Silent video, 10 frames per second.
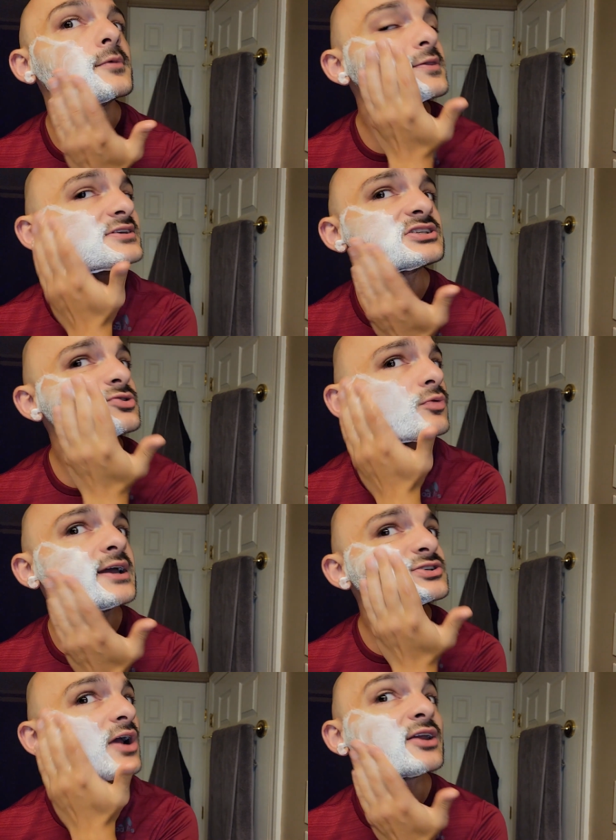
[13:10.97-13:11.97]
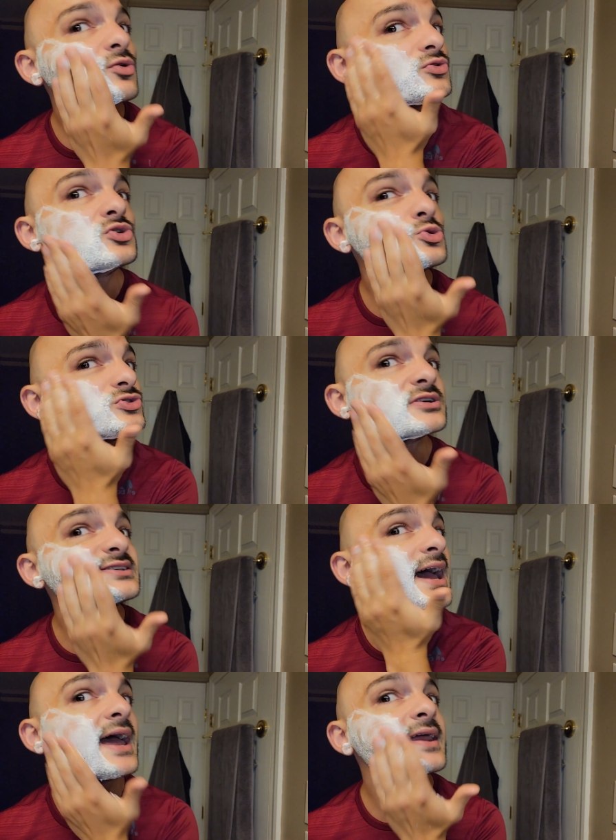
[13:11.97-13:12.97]
And this is a razor I don't usually
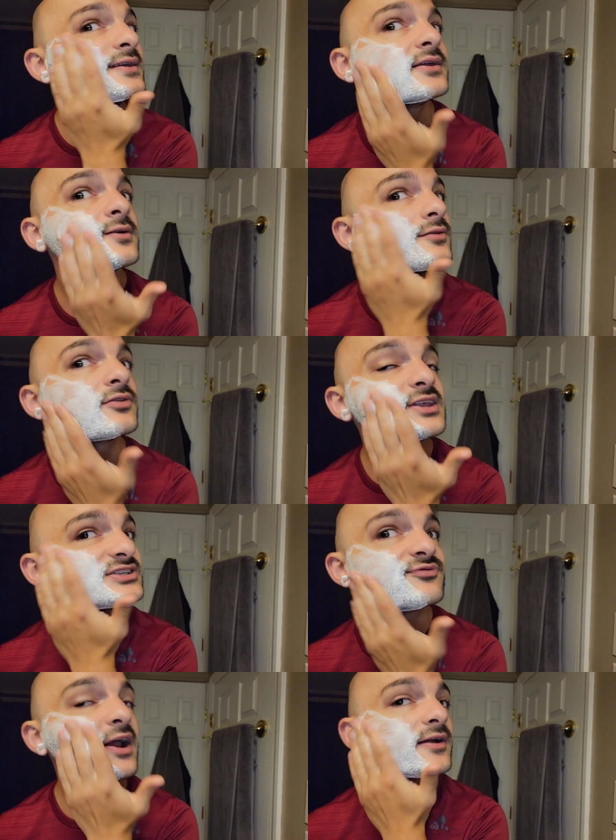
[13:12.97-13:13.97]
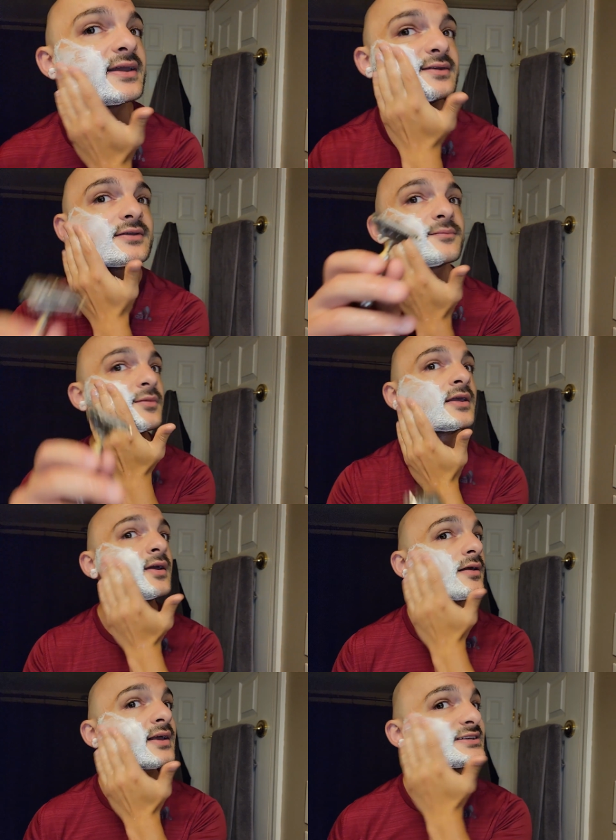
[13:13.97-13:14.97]
tend, this variant,
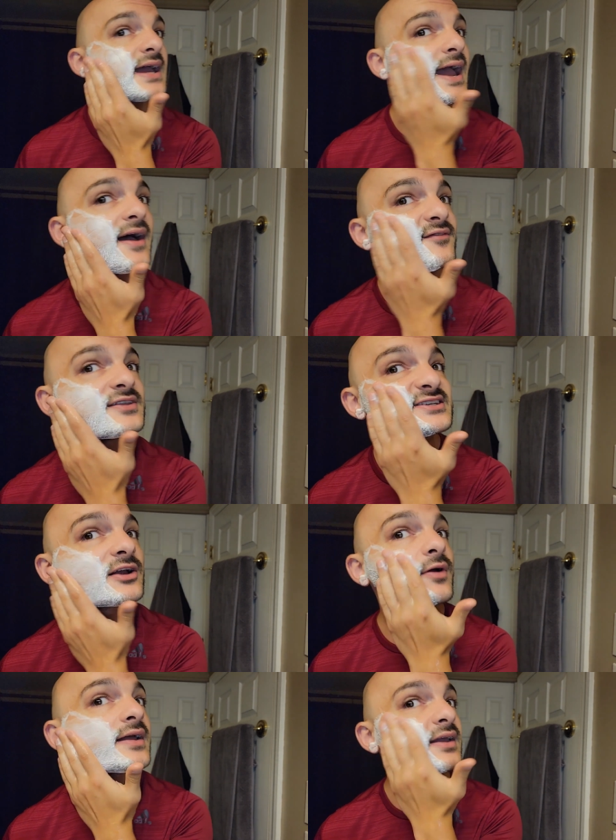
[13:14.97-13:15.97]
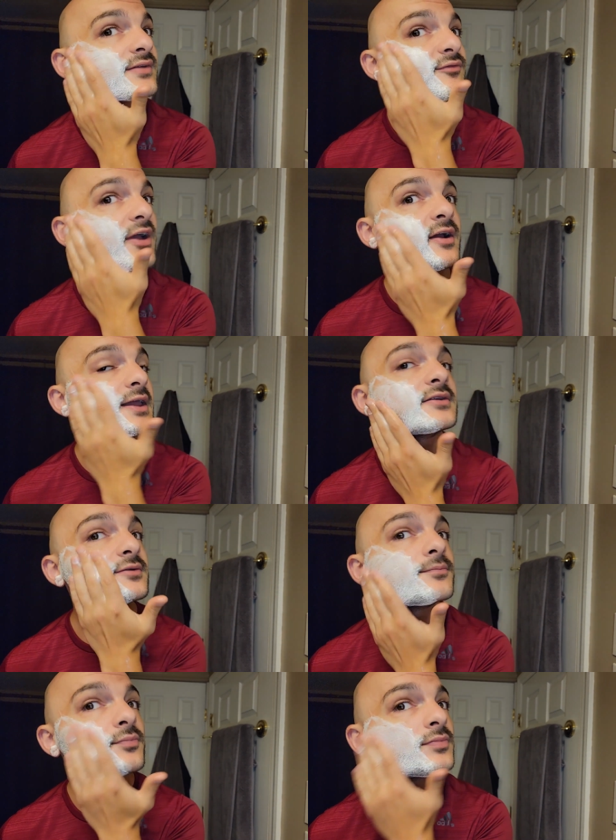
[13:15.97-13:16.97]
because I have the cigarette
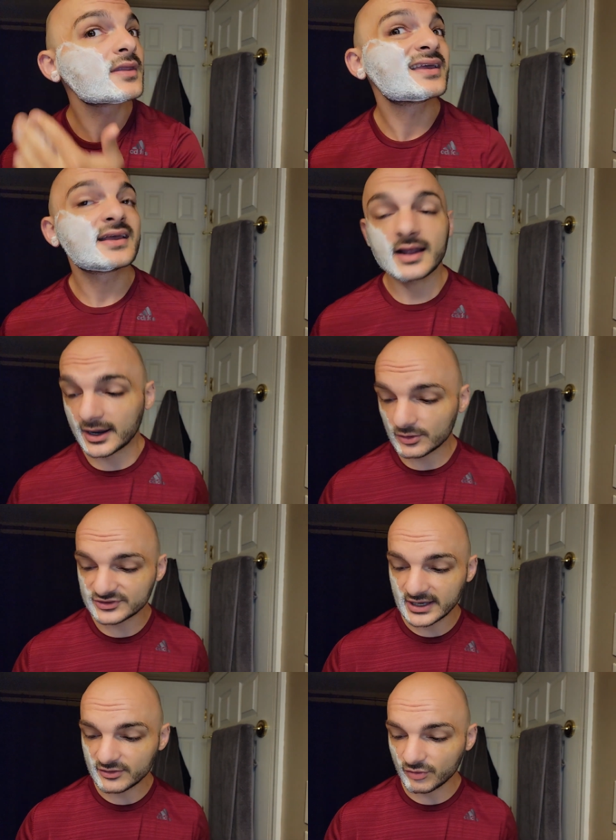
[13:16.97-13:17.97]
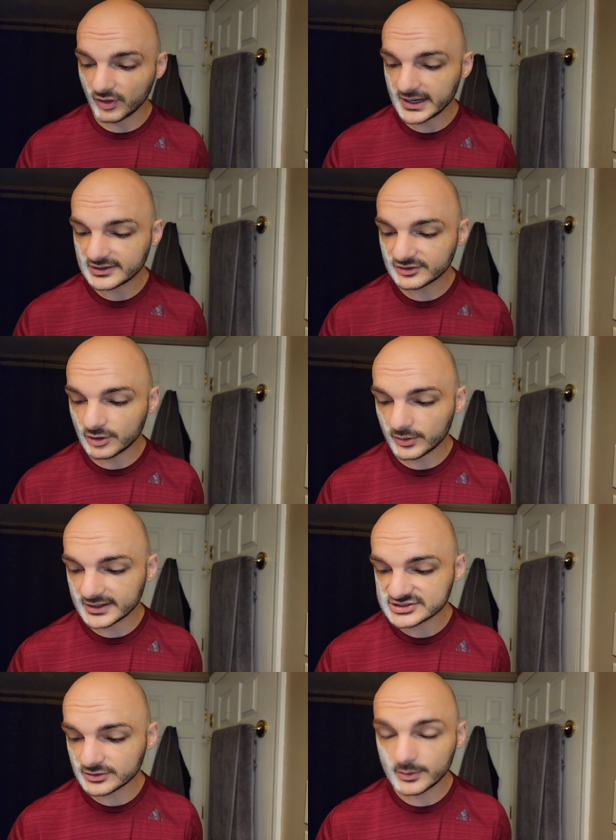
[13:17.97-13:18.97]
variant. I don't tend to like to go
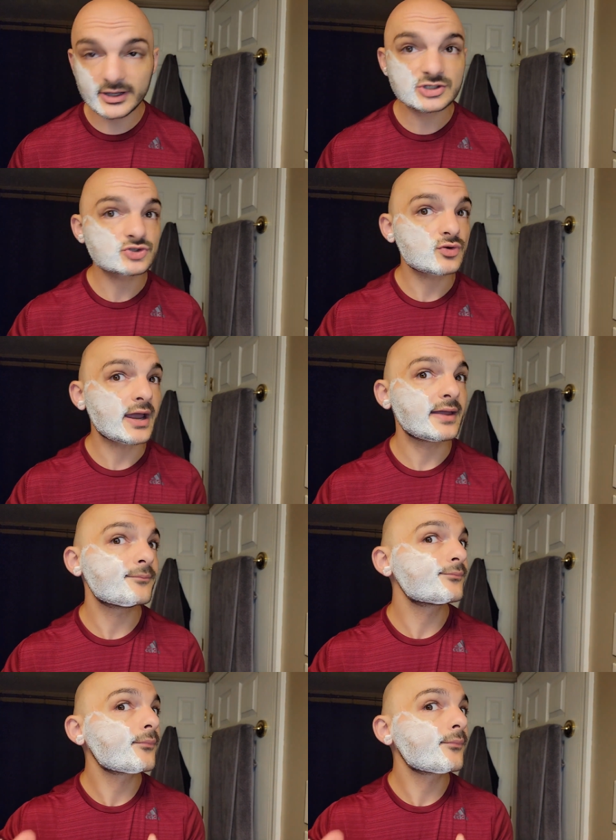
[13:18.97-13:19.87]
against the grain. We can try it.